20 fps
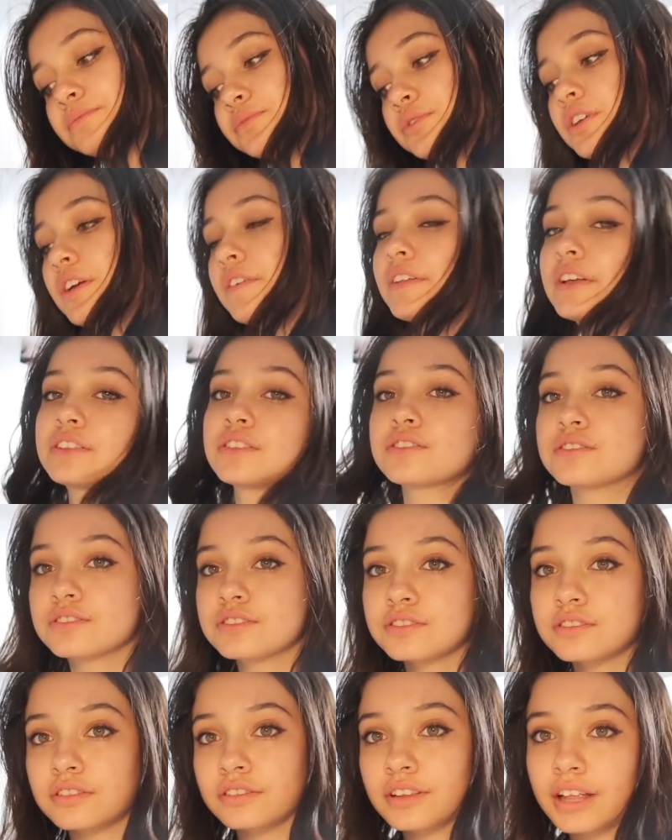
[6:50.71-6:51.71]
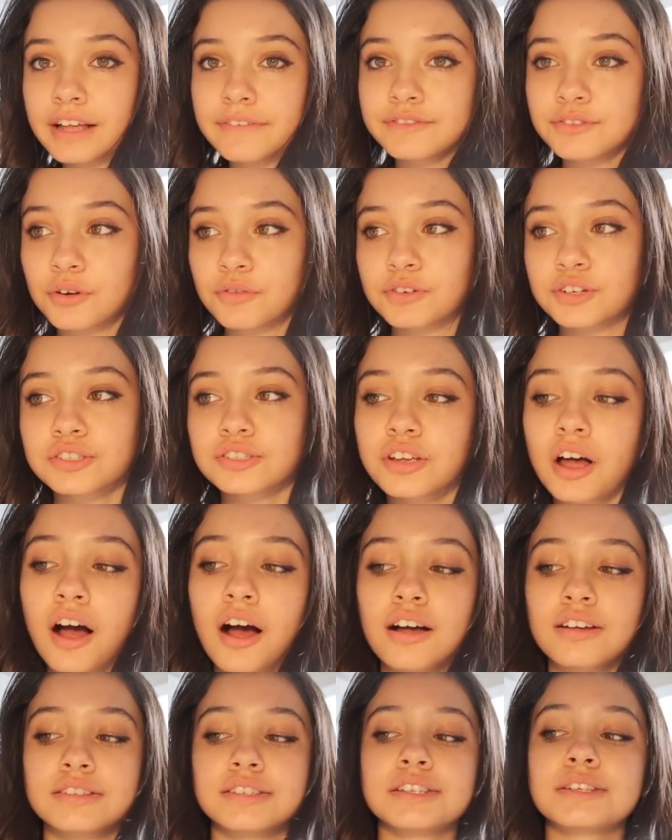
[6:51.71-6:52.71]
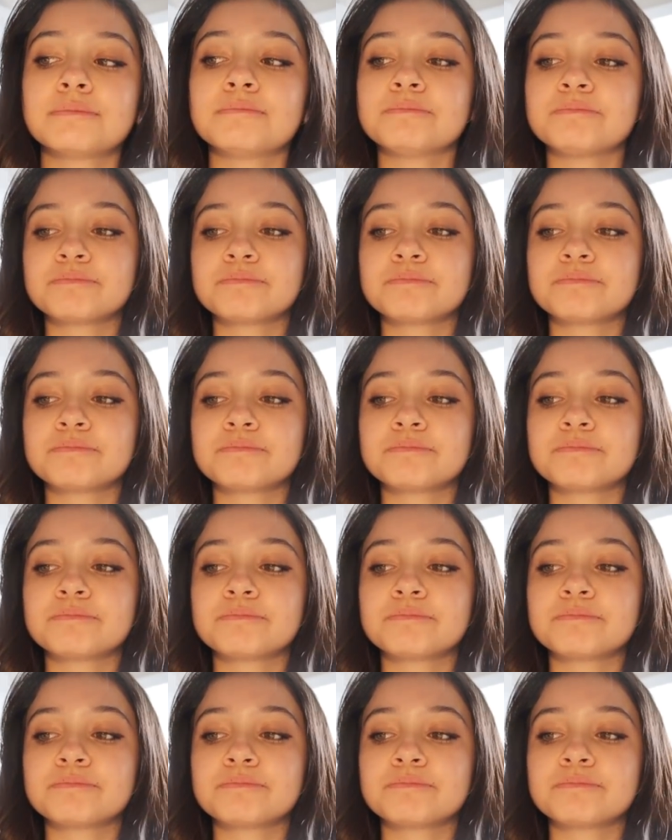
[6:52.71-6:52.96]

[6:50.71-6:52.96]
you have like this leftover sauce,